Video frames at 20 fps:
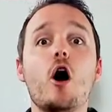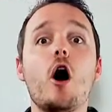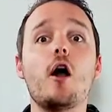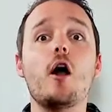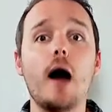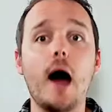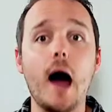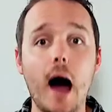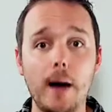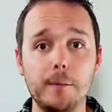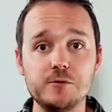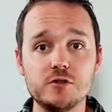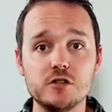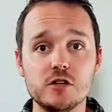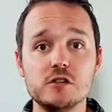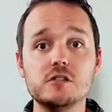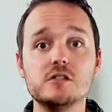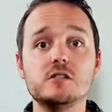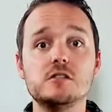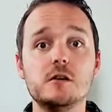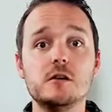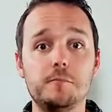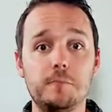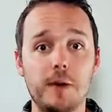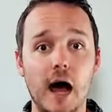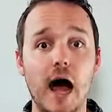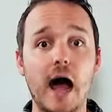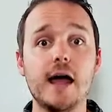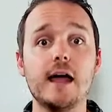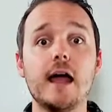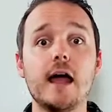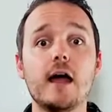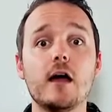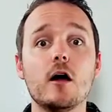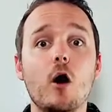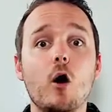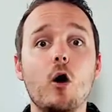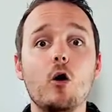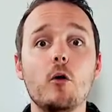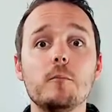There are options to buy
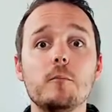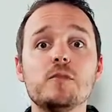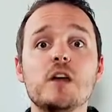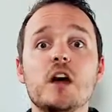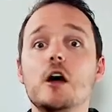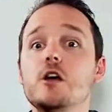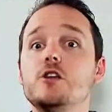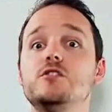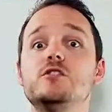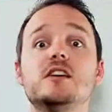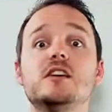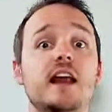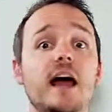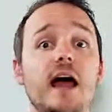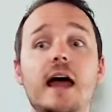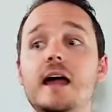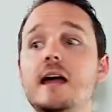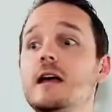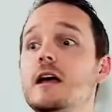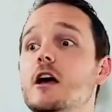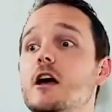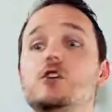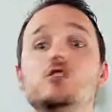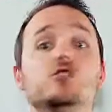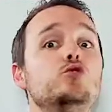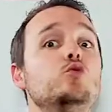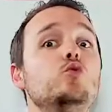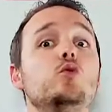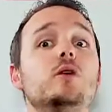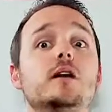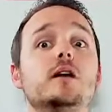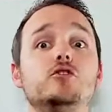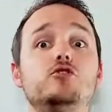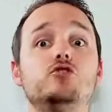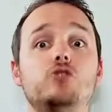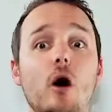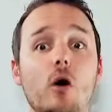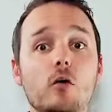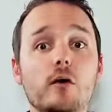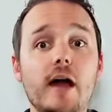a home. Today, you
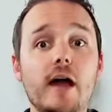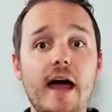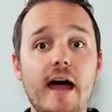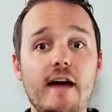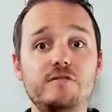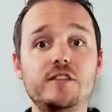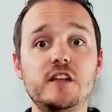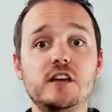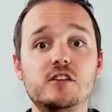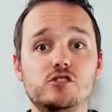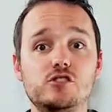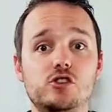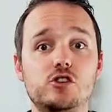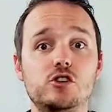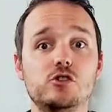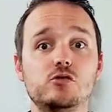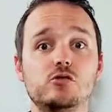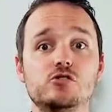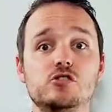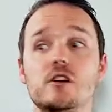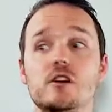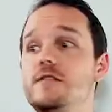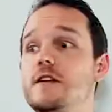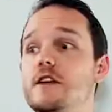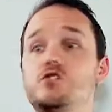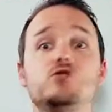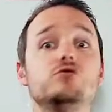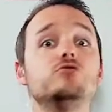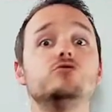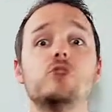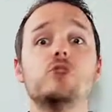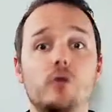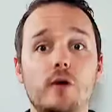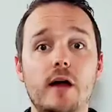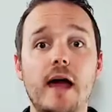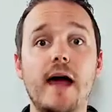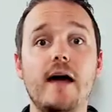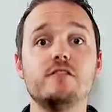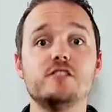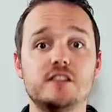don't have the excuse that you
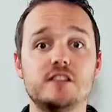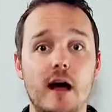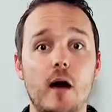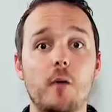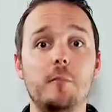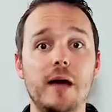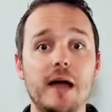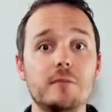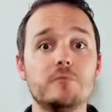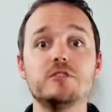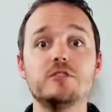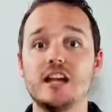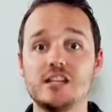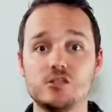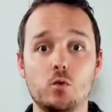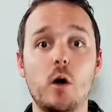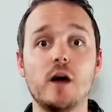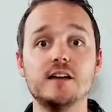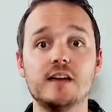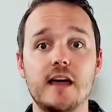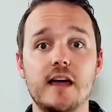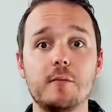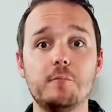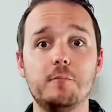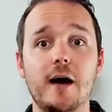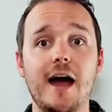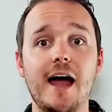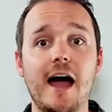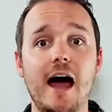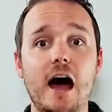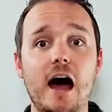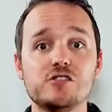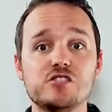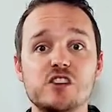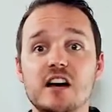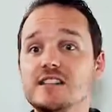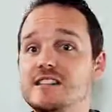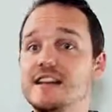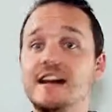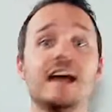don't have a down payment and that's why you can't buy a
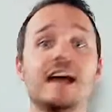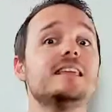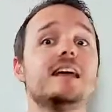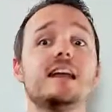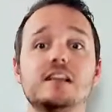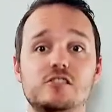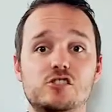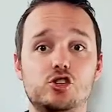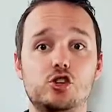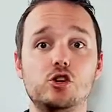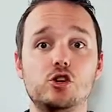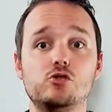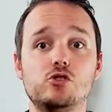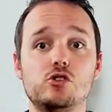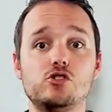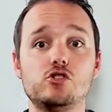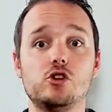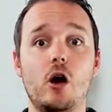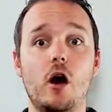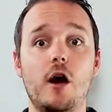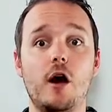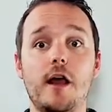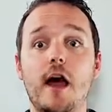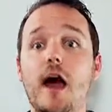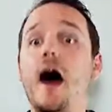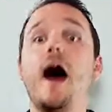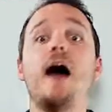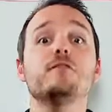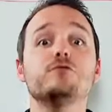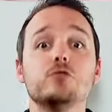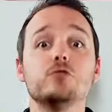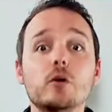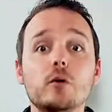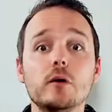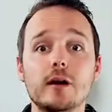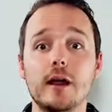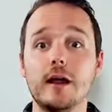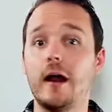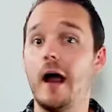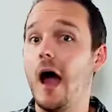house. Today, that excuse is gone.
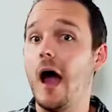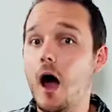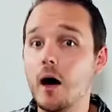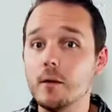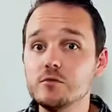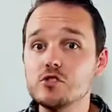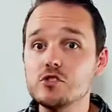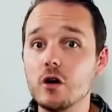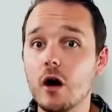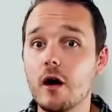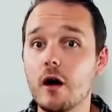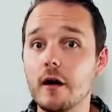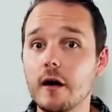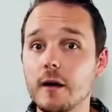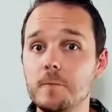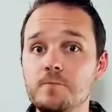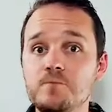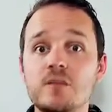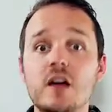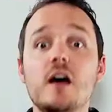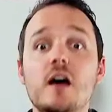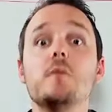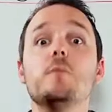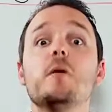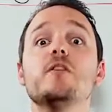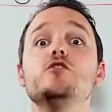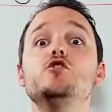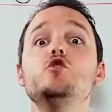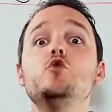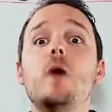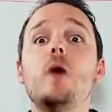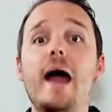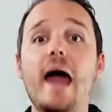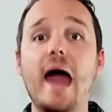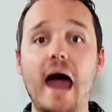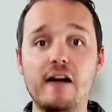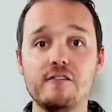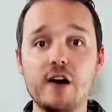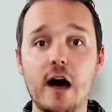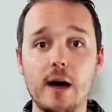I've ruined it. I'm sorry. But
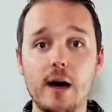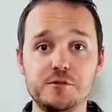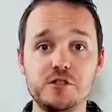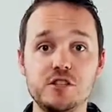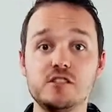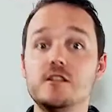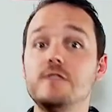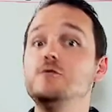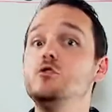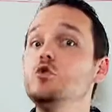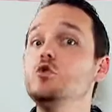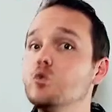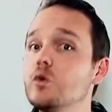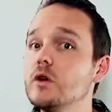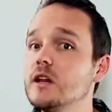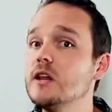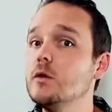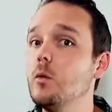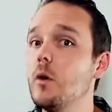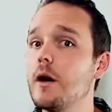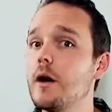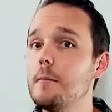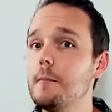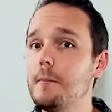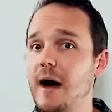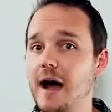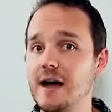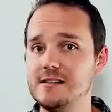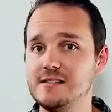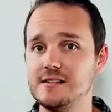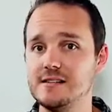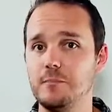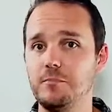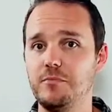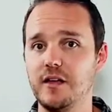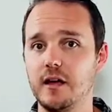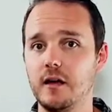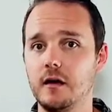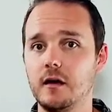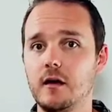you have options if you really want to buy
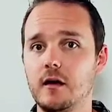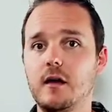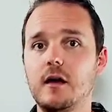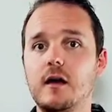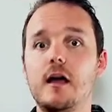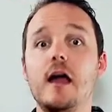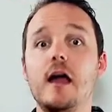something.